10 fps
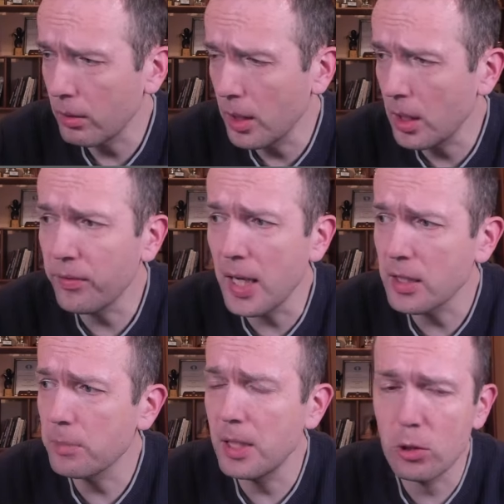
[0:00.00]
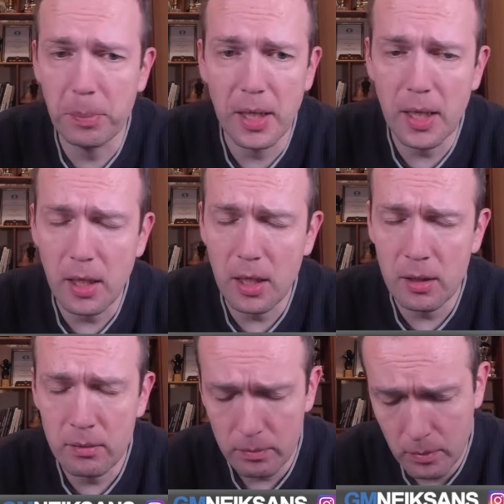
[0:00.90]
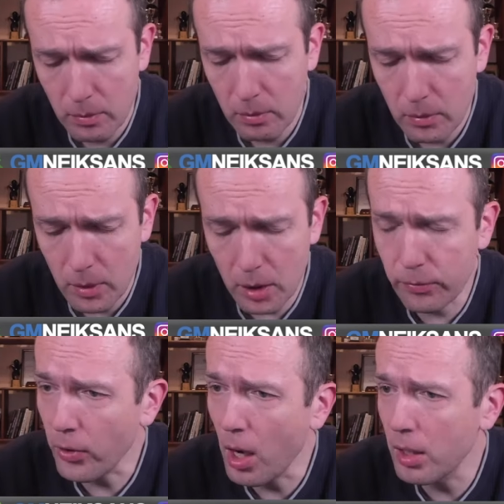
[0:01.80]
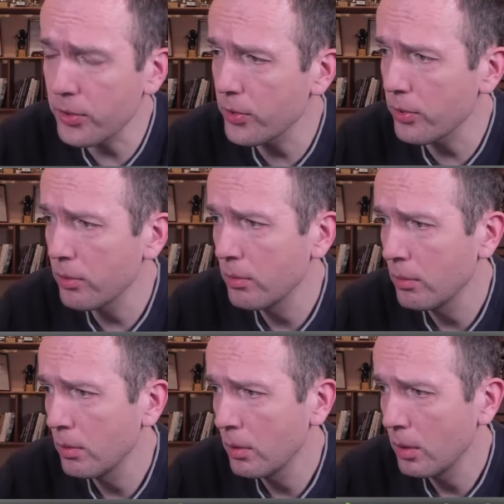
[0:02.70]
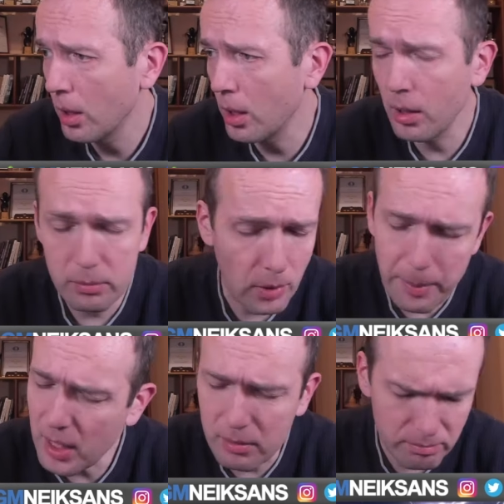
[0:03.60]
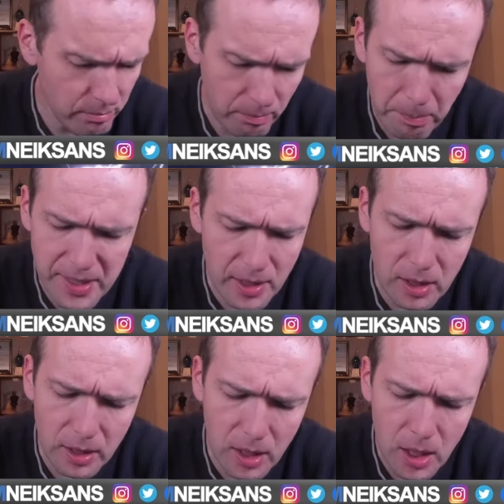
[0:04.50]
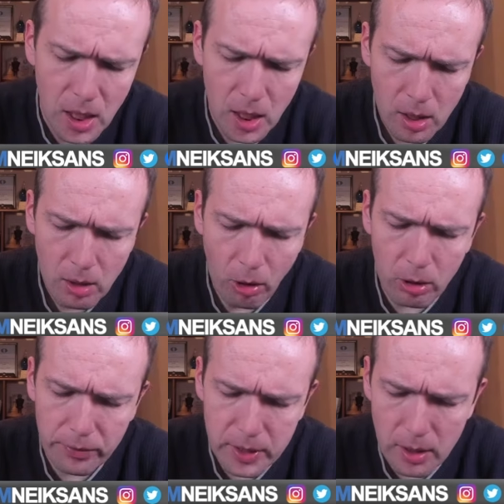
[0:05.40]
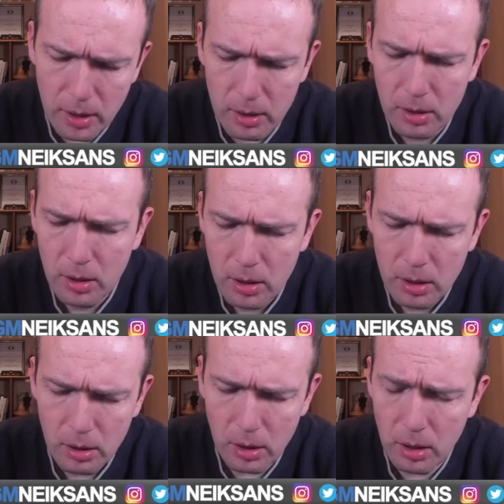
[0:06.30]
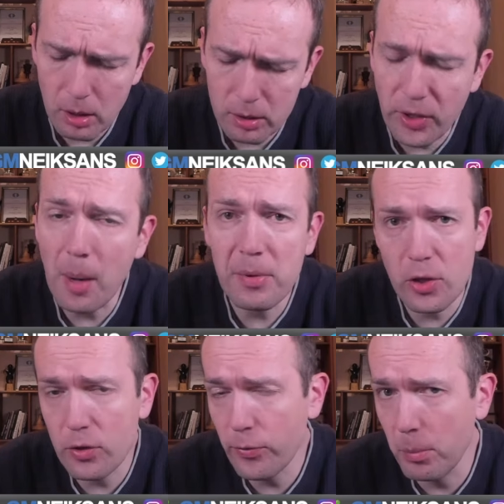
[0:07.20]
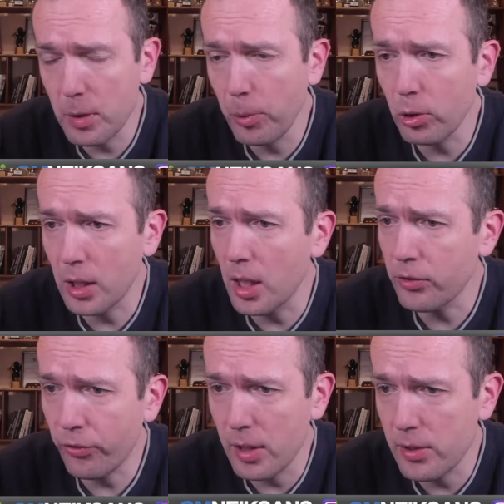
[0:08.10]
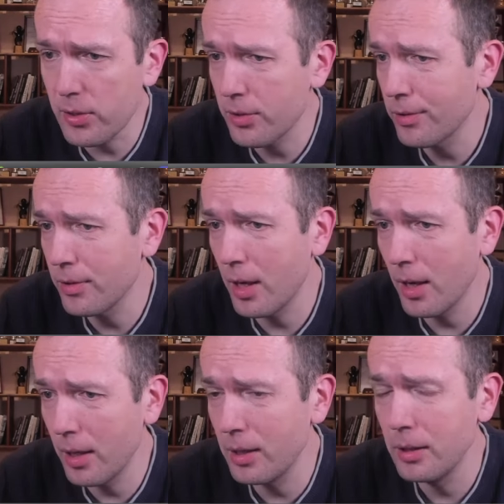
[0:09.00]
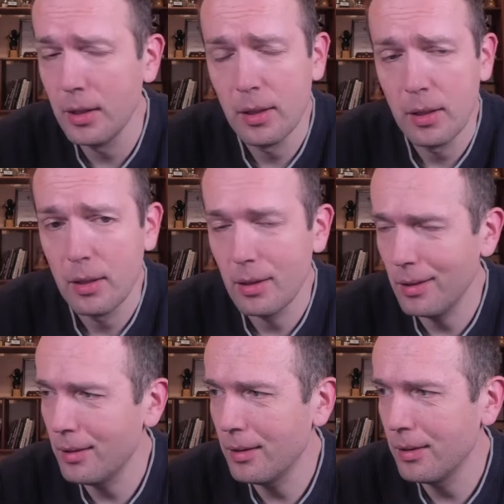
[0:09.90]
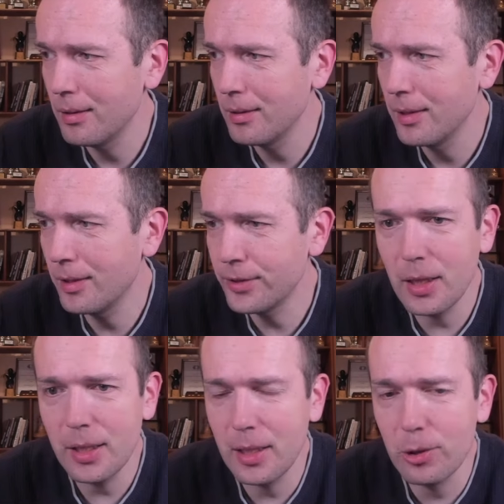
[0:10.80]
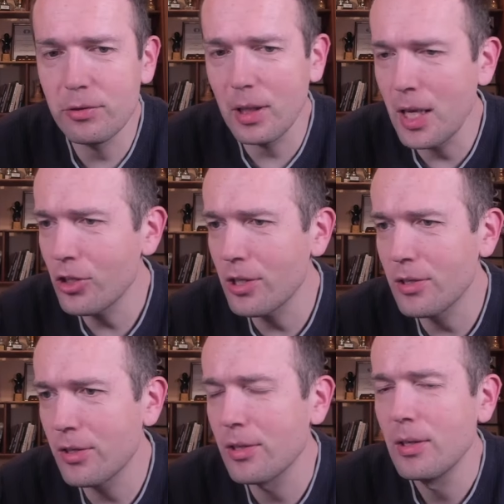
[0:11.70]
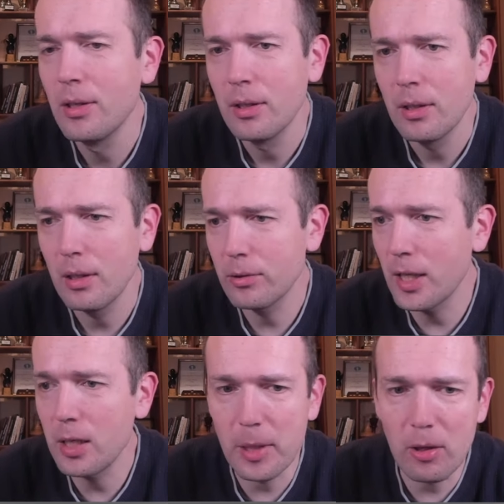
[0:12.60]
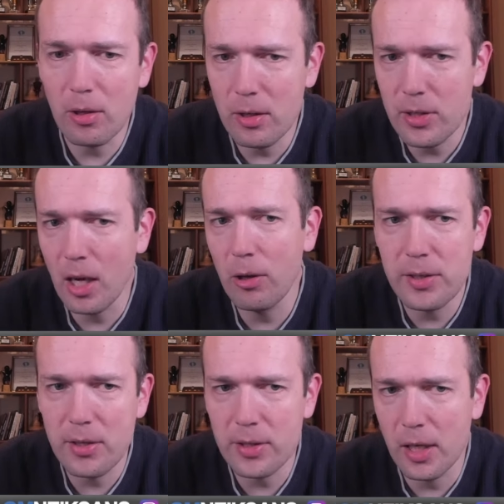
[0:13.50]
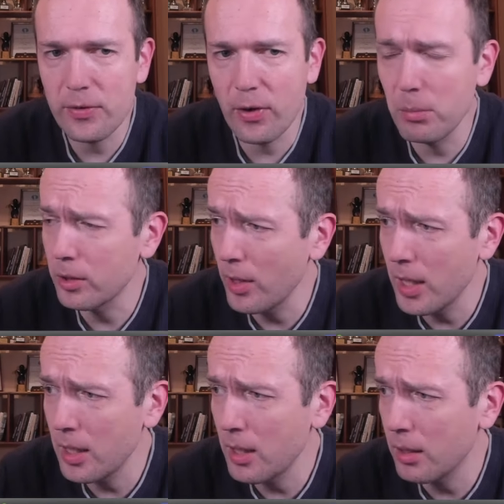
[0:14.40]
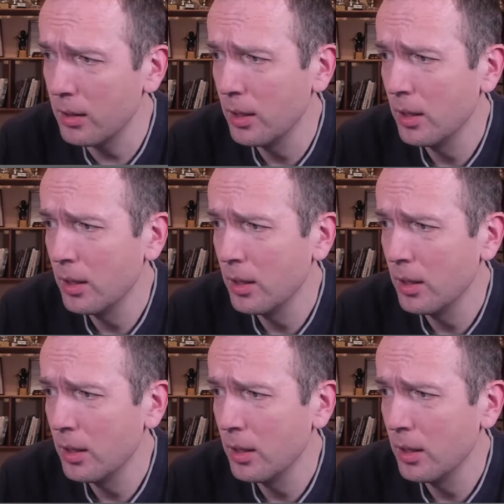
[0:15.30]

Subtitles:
invited me to play in France. And I mean, basically all of the grandmasters from the Baltic countries, they're really good relations together, because Aloysius, he's from Lithuania,